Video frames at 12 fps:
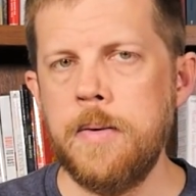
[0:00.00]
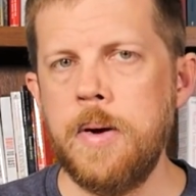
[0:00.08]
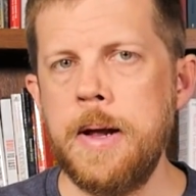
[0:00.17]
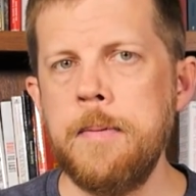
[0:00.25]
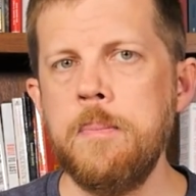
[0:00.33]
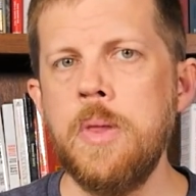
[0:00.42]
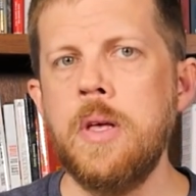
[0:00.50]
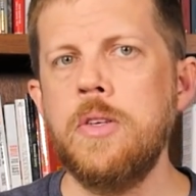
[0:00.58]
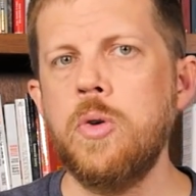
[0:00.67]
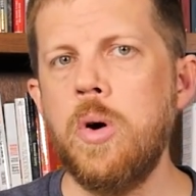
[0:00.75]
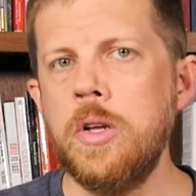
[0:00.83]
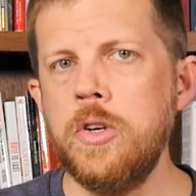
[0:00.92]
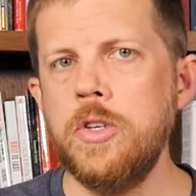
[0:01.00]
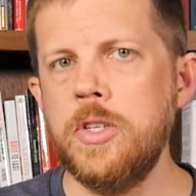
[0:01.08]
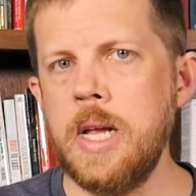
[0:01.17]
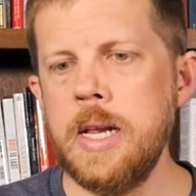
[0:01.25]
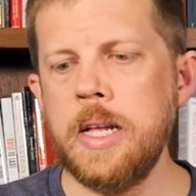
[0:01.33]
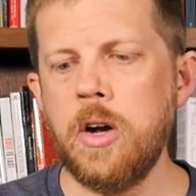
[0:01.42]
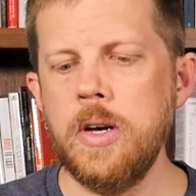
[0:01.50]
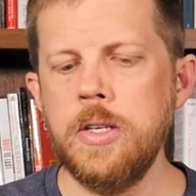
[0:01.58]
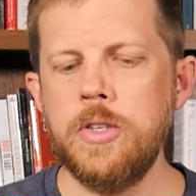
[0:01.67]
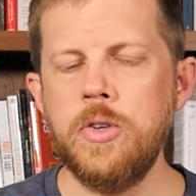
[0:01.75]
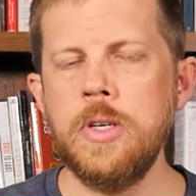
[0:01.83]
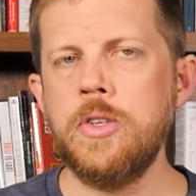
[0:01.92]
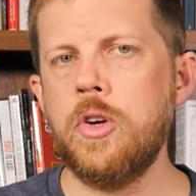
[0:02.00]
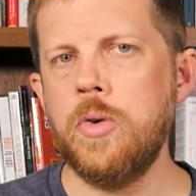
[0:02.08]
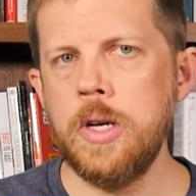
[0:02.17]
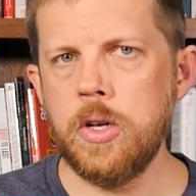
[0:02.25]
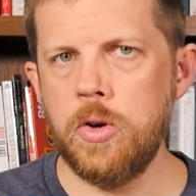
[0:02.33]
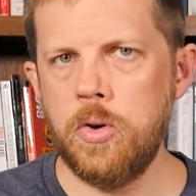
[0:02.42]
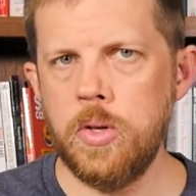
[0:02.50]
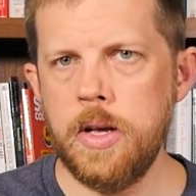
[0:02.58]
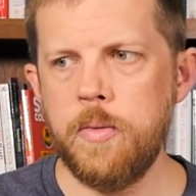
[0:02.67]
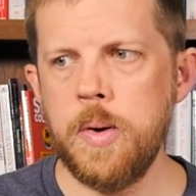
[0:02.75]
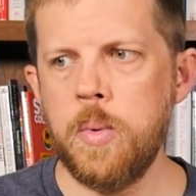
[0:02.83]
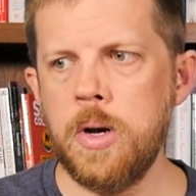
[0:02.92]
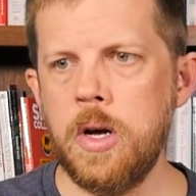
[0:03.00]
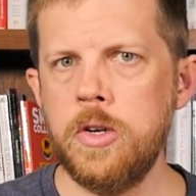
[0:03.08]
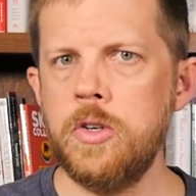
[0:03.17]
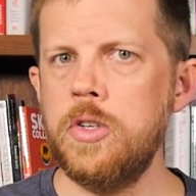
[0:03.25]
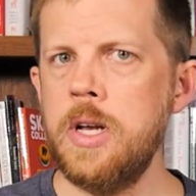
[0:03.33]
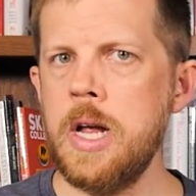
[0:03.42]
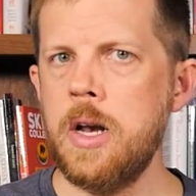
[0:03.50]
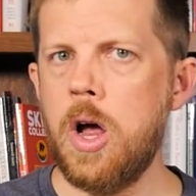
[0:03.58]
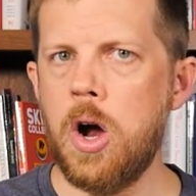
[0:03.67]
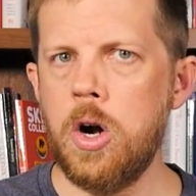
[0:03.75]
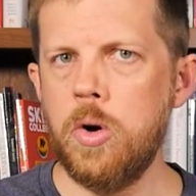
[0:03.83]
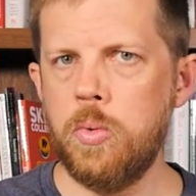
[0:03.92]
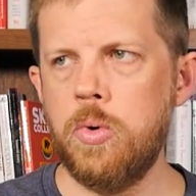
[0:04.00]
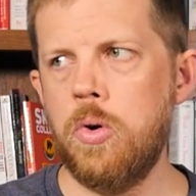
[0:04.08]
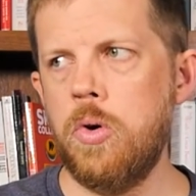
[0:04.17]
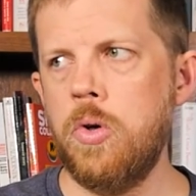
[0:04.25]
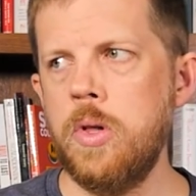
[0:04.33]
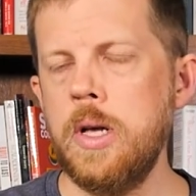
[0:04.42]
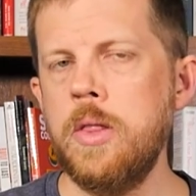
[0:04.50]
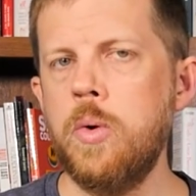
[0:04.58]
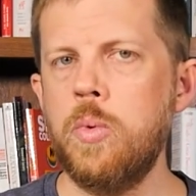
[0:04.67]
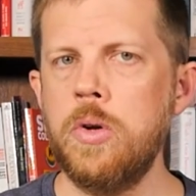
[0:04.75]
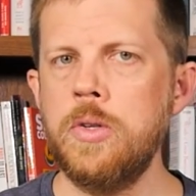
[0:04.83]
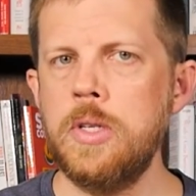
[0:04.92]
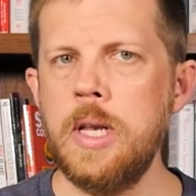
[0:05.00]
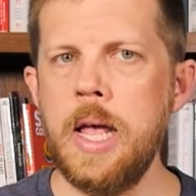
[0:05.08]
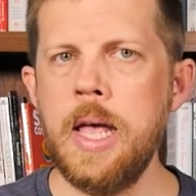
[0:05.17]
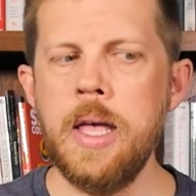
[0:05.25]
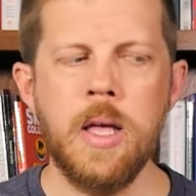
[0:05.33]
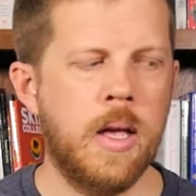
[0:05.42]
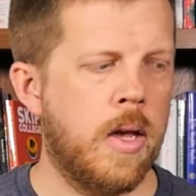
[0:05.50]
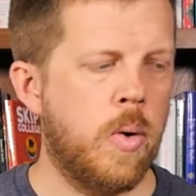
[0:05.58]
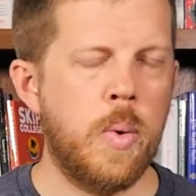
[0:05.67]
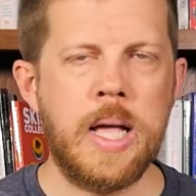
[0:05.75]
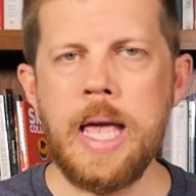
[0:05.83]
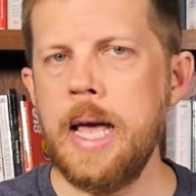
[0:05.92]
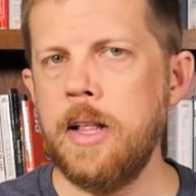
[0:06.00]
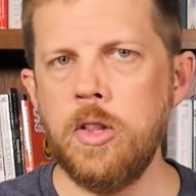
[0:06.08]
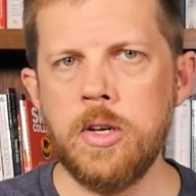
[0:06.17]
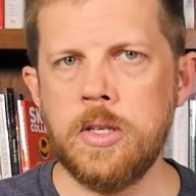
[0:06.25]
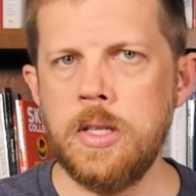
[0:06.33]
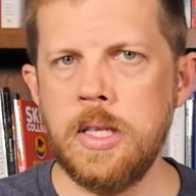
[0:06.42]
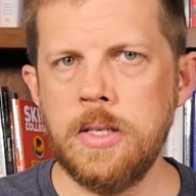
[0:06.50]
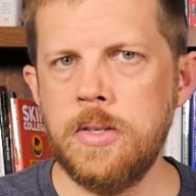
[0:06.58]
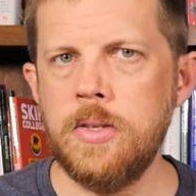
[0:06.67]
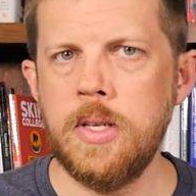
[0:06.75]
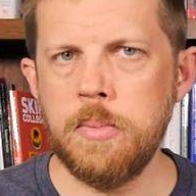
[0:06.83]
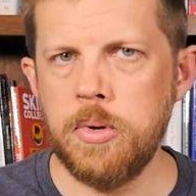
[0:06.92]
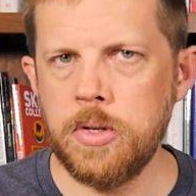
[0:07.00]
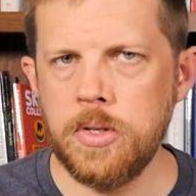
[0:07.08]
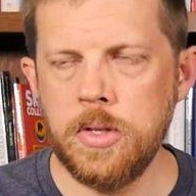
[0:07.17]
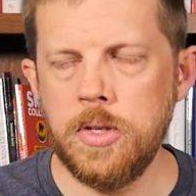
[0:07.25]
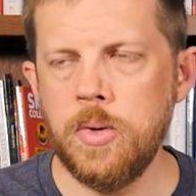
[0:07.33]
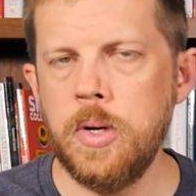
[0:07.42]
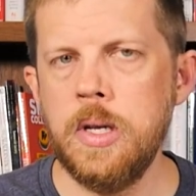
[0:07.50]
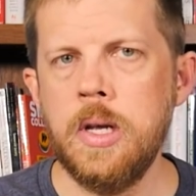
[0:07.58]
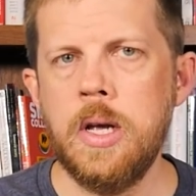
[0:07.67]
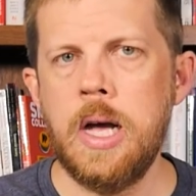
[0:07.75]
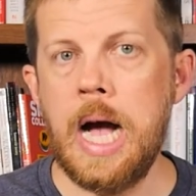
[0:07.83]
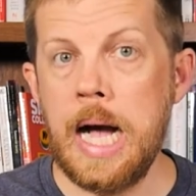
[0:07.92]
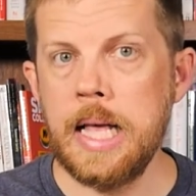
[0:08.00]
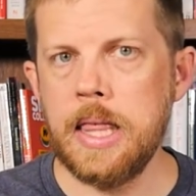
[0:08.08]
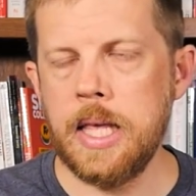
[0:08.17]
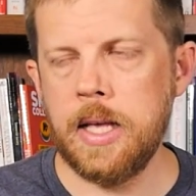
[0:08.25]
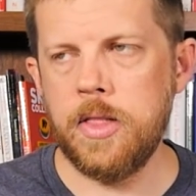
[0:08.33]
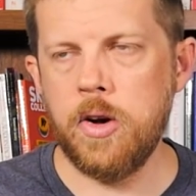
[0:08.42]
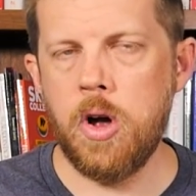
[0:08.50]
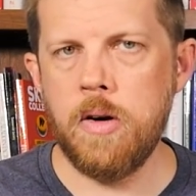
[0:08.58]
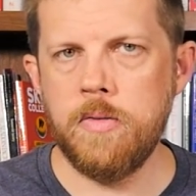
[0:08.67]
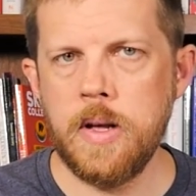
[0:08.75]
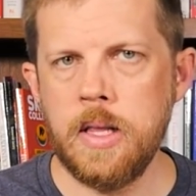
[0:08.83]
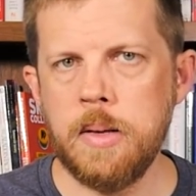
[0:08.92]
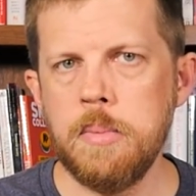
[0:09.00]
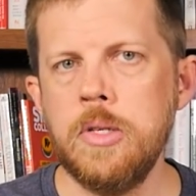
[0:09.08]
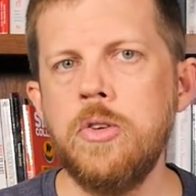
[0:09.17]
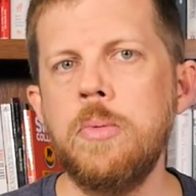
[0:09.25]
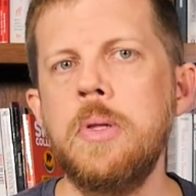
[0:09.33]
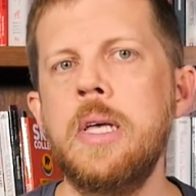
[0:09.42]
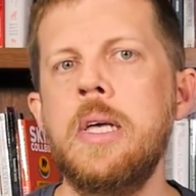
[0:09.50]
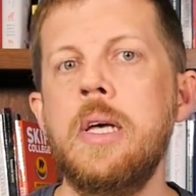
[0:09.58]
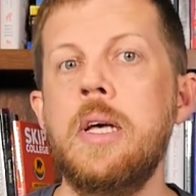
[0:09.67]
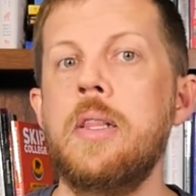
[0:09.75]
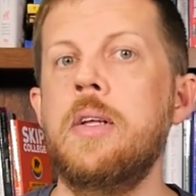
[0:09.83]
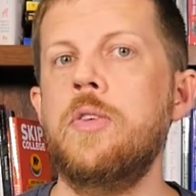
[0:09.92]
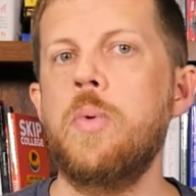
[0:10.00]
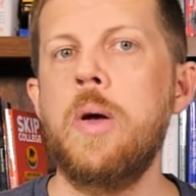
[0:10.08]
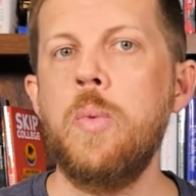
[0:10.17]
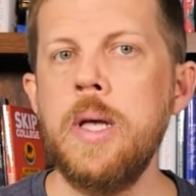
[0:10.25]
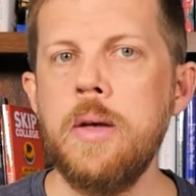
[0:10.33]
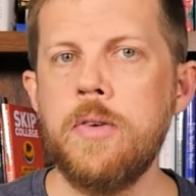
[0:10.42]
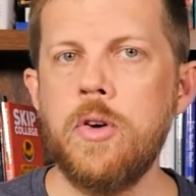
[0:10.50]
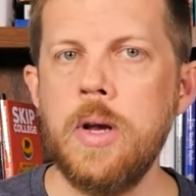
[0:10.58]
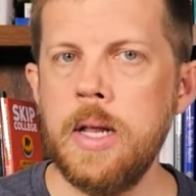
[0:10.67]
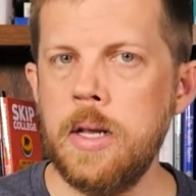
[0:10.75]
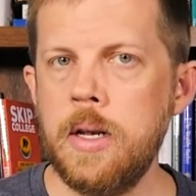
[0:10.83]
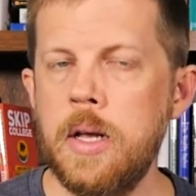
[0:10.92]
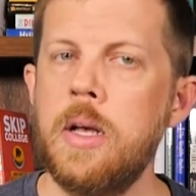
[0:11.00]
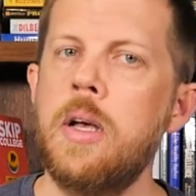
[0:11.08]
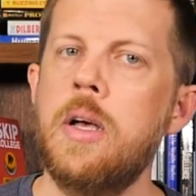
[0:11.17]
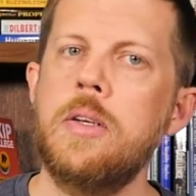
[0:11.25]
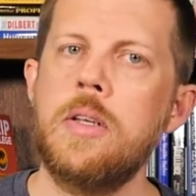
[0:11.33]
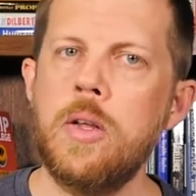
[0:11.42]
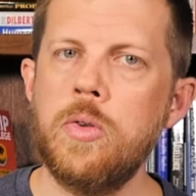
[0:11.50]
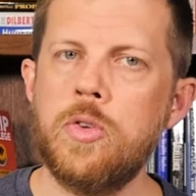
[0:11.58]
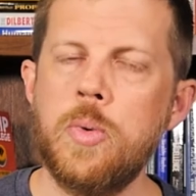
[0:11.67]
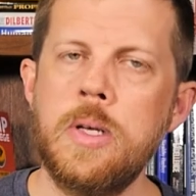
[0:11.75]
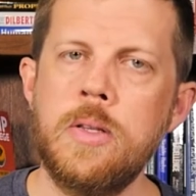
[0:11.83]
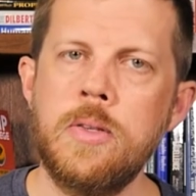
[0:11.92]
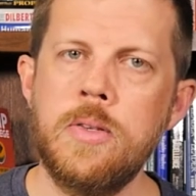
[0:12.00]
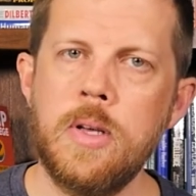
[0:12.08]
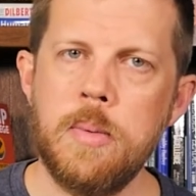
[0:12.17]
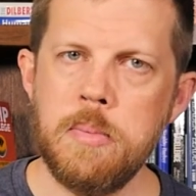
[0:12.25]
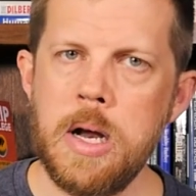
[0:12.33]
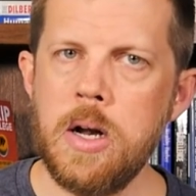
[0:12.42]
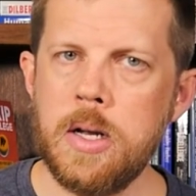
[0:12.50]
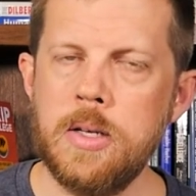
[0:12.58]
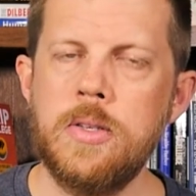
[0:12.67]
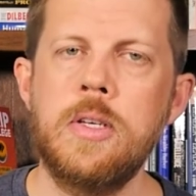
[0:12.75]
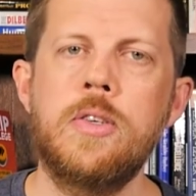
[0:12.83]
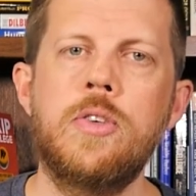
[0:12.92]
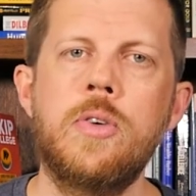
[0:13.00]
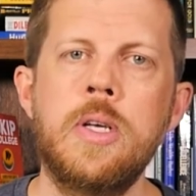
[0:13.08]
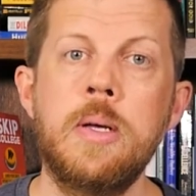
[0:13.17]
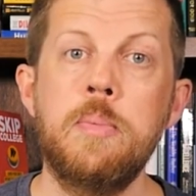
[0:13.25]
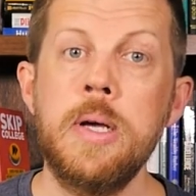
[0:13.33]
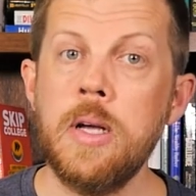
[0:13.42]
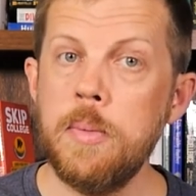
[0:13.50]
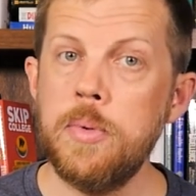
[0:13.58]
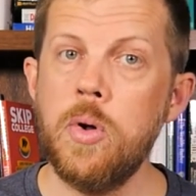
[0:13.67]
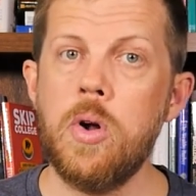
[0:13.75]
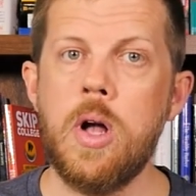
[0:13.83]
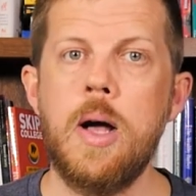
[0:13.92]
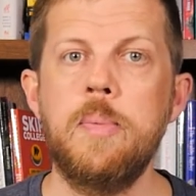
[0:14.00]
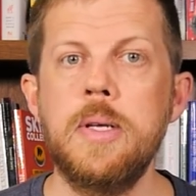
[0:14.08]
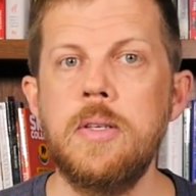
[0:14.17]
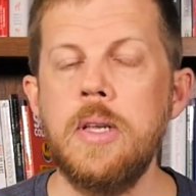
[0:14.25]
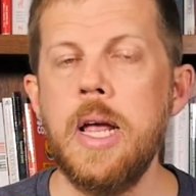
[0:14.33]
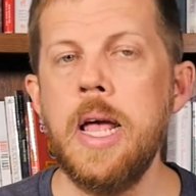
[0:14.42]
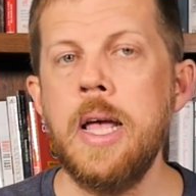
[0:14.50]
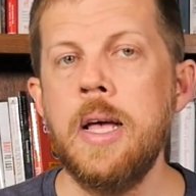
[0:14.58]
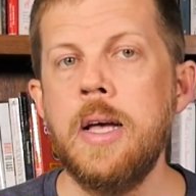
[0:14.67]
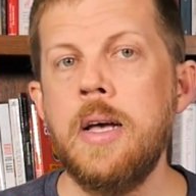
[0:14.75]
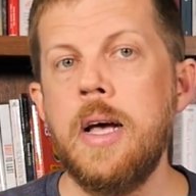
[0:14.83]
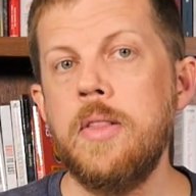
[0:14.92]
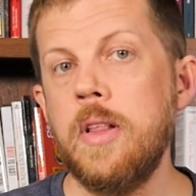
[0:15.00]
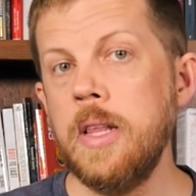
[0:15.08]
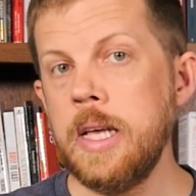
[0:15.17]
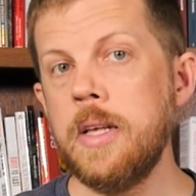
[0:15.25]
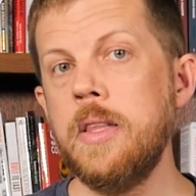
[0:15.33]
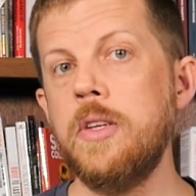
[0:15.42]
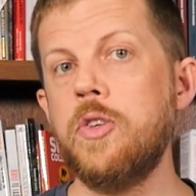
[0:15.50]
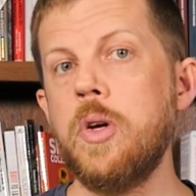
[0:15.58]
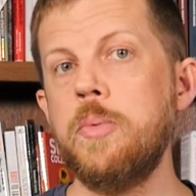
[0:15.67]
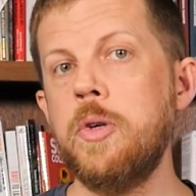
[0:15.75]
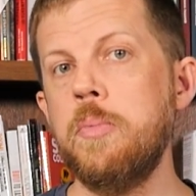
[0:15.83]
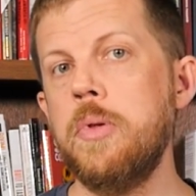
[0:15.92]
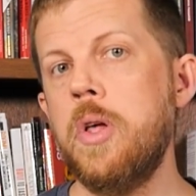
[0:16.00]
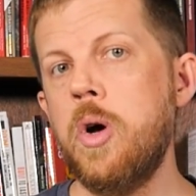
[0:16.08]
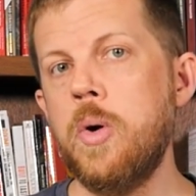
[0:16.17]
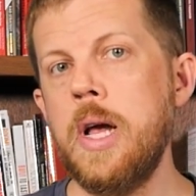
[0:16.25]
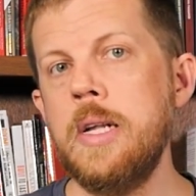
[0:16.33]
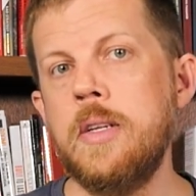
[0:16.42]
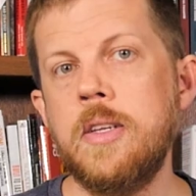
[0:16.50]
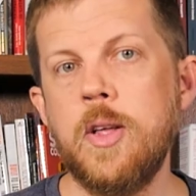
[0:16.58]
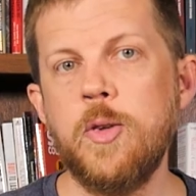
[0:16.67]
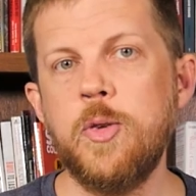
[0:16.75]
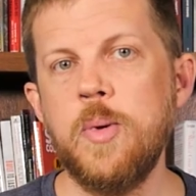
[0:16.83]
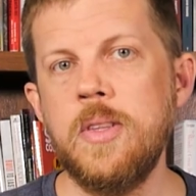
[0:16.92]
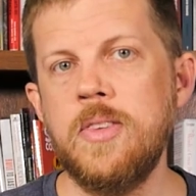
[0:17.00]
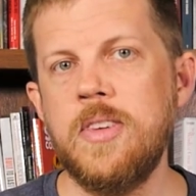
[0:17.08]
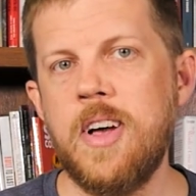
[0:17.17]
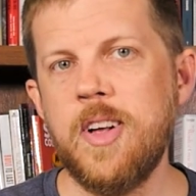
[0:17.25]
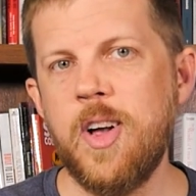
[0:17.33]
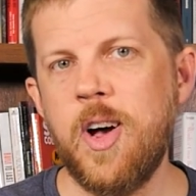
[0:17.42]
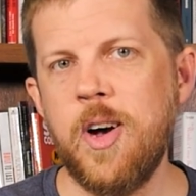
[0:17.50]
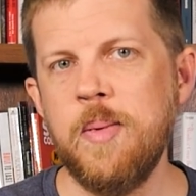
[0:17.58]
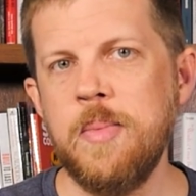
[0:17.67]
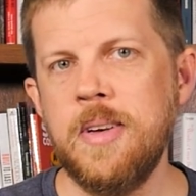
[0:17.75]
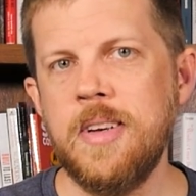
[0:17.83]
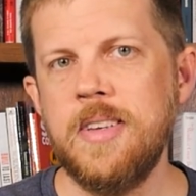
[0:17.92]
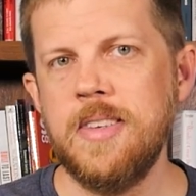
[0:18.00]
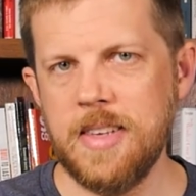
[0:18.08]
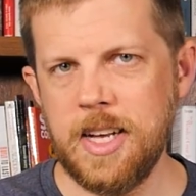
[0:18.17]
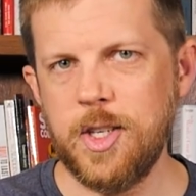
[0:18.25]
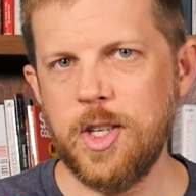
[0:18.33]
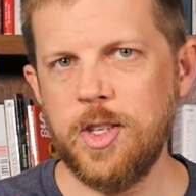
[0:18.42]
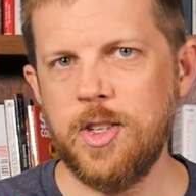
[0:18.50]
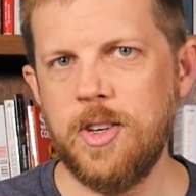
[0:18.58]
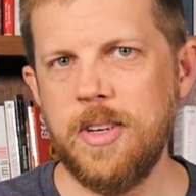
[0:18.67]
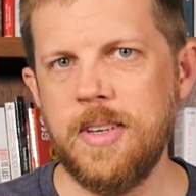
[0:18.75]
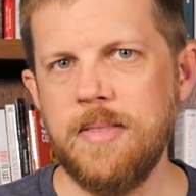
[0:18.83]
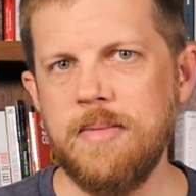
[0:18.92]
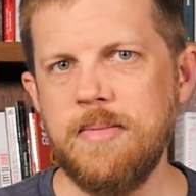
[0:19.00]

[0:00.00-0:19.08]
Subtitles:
right? So understanding our history is critical if we want to understand our role in the world today. We can't look to the existing books to do it. I think they're all failing miserably. That is why we have created Tuttle Twins, America's History. Pick up your copy today. at the link in the description below or head to tuttletwins.com/history.